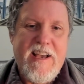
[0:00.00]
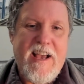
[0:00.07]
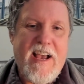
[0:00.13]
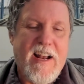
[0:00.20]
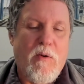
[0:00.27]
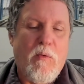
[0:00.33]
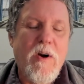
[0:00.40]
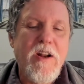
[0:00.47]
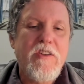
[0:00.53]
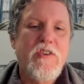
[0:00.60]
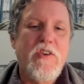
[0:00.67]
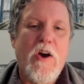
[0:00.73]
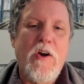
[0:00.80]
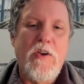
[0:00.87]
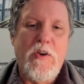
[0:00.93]
And I want to
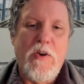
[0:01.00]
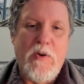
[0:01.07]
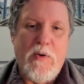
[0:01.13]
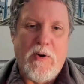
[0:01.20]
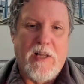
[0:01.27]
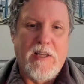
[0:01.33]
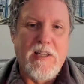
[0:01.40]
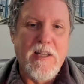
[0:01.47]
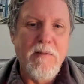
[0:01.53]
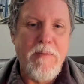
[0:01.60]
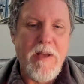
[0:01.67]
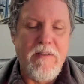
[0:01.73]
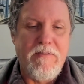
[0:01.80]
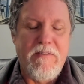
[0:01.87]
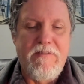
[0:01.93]
show you a little
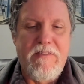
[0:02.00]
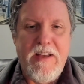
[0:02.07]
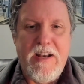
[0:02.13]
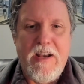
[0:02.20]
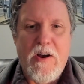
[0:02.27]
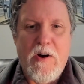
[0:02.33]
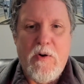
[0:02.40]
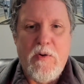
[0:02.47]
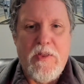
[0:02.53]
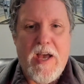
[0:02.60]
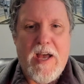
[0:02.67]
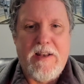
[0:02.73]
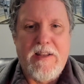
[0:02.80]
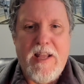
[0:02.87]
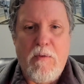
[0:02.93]
bit of a video
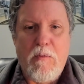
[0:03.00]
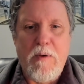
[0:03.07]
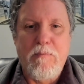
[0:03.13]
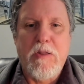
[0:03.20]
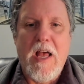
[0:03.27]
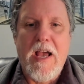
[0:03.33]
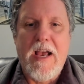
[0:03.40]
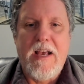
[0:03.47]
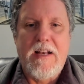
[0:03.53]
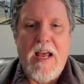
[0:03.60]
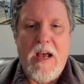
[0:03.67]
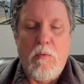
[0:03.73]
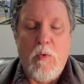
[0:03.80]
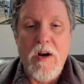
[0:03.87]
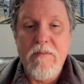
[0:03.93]
that we played
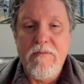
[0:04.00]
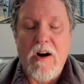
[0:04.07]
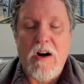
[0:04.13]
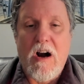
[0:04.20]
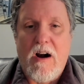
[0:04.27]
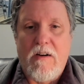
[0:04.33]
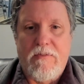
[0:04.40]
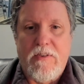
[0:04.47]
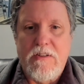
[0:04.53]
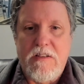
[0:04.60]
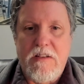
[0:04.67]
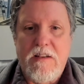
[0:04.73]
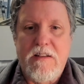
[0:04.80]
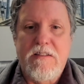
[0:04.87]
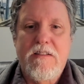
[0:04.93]
at one of our
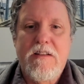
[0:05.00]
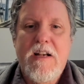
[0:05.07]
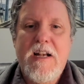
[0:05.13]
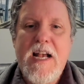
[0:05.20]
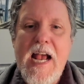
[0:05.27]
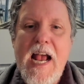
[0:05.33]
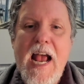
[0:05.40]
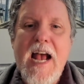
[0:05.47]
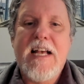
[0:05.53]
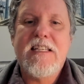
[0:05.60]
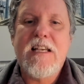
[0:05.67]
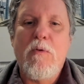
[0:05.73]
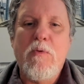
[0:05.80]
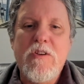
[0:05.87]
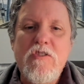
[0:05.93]
conferences as
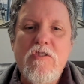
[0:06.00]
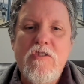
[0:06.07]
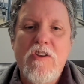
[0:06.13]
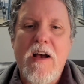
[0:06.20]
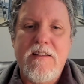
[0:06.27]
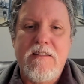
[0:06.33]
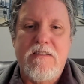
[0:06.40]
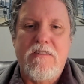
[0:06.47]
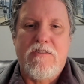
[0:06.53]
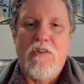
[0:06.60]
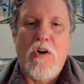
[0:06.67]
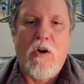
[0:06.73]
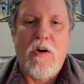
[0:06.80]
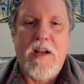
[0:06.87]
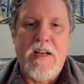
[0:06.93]
I was just
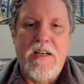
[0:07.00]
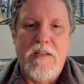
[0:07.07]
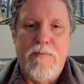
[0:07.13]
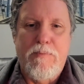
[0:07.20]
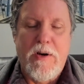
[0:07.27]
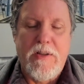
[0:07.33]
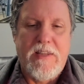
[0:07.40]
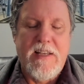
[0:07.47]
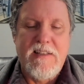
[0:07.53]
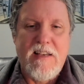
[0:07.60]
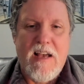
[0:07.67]
starting to put this